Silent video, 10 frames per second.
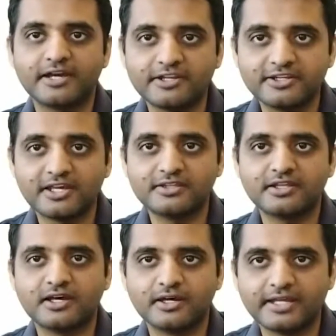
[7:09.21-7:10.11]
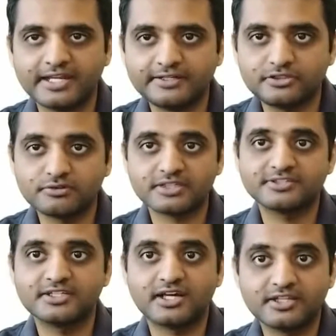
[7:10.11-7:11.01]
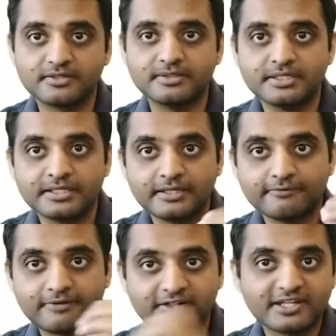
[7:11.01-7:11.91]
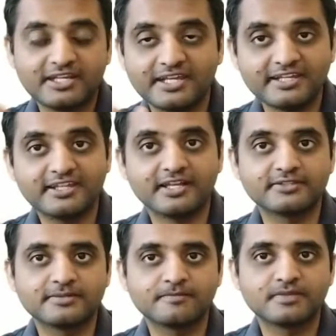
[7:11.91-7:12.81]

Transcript: Haryana, and you can say the other fertile areas.